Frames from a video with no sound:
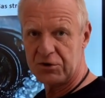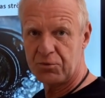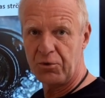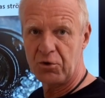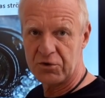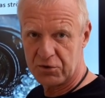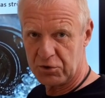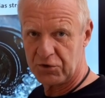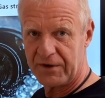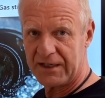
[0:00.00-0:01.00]
for the drilling
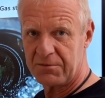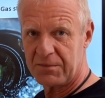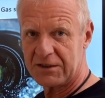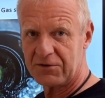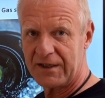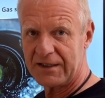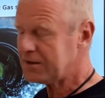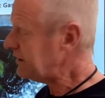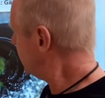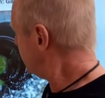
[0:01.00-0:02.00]
team.
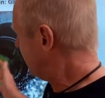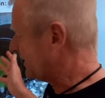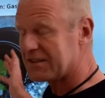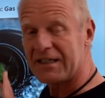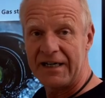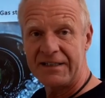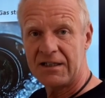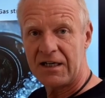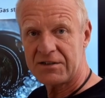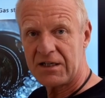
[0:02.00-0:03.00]
So the mud must
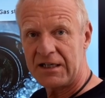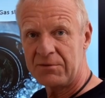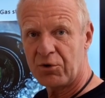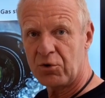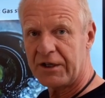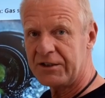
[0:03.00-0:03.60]
be heavy enough to